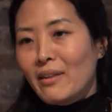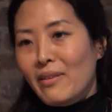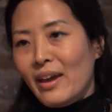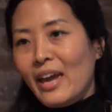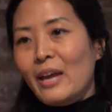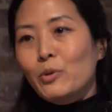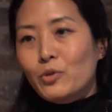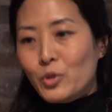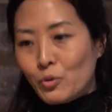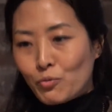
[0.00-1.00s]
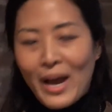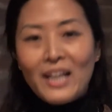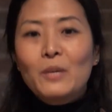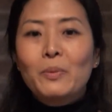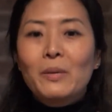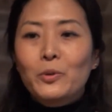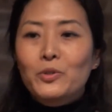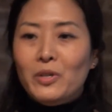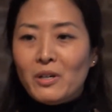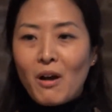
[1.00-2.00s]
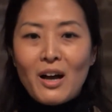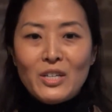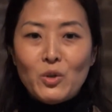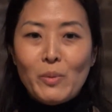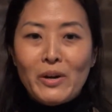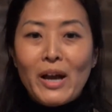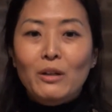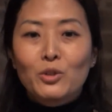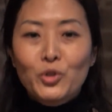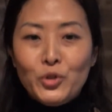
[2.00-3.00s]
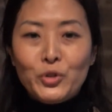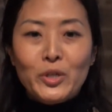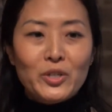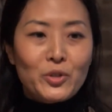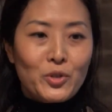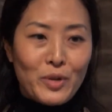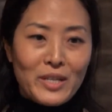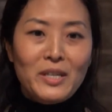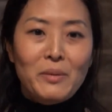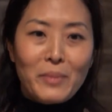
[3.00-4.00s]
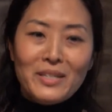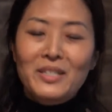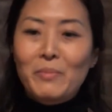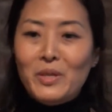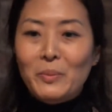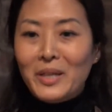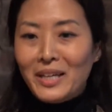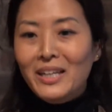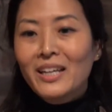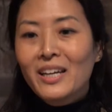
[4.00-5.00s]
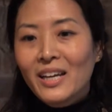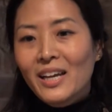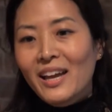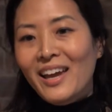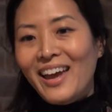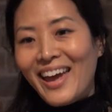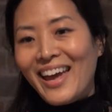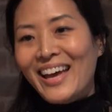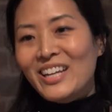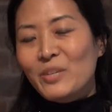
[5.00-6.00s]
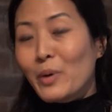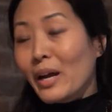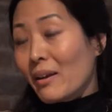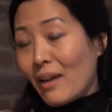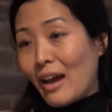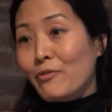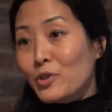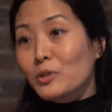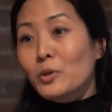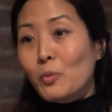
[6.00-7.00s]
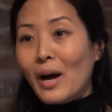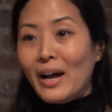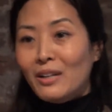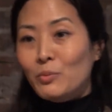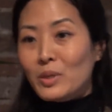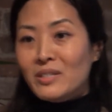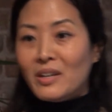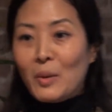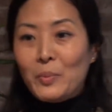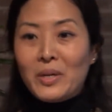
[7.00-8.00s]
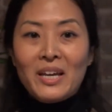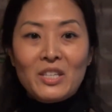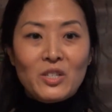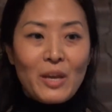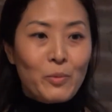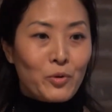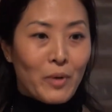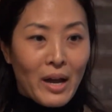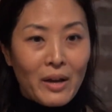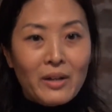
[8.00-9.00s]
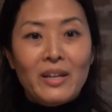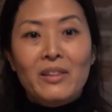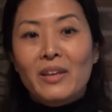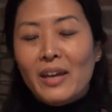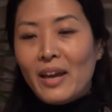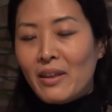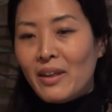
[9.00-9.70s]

and they're able to rally people to their cause no matter how ludicrous or crazy it might seem in the beginning. But after a little while, once the company hits stable ground and